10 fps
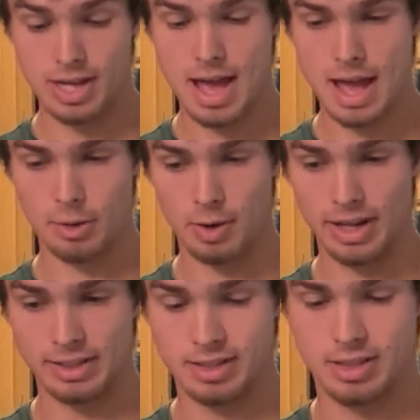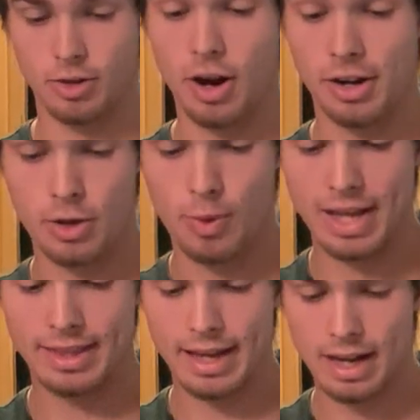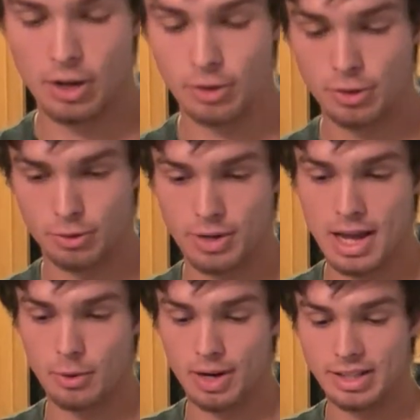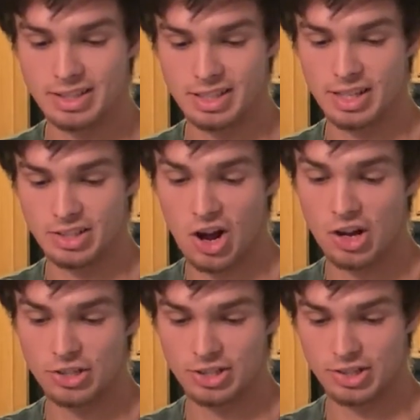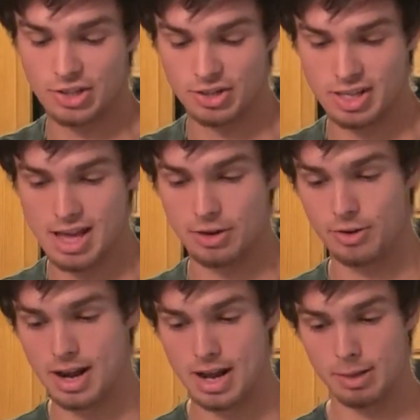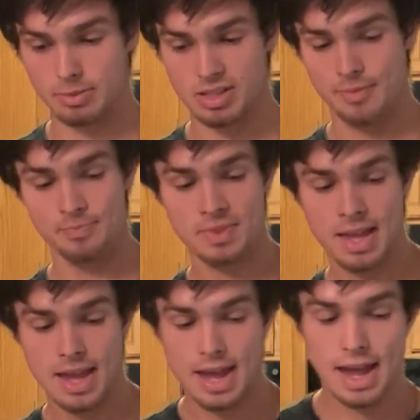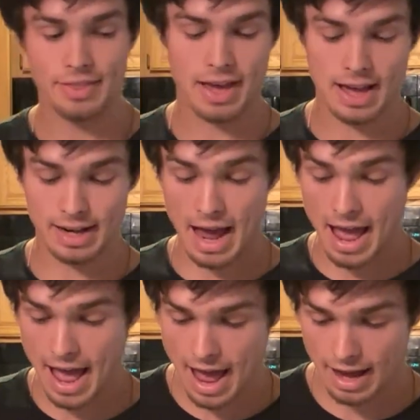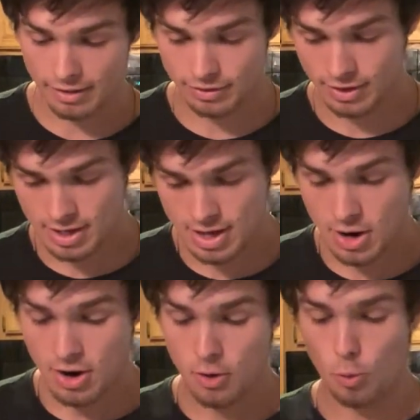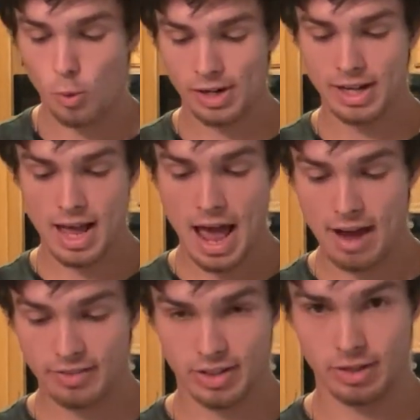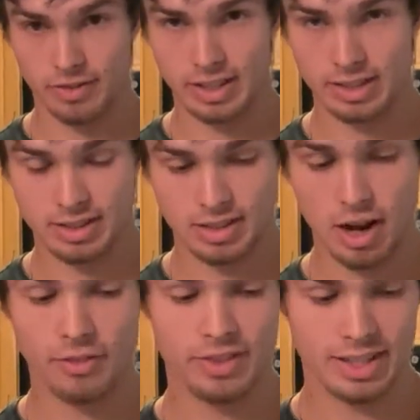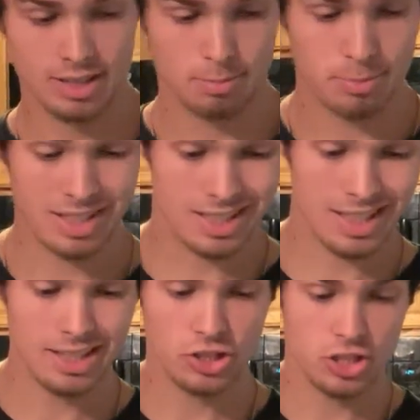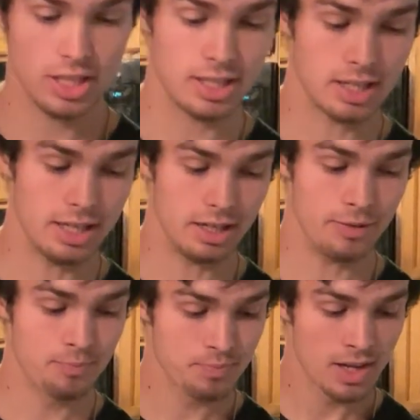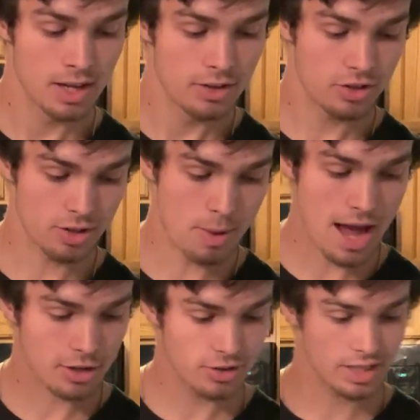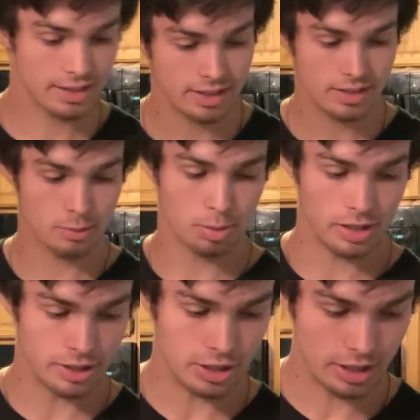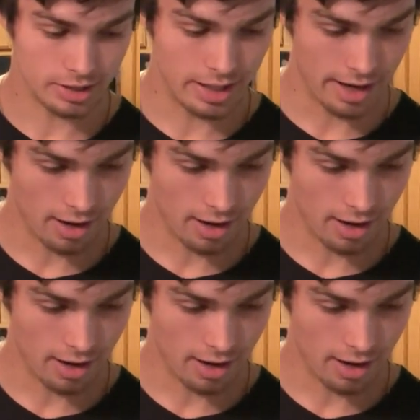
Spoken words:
egg whites. So I already weighed that out. 3 egg whites is 138 grams. And then I have 1.5 servings of this mesquite chicken here. So the macros on this are pretty good. They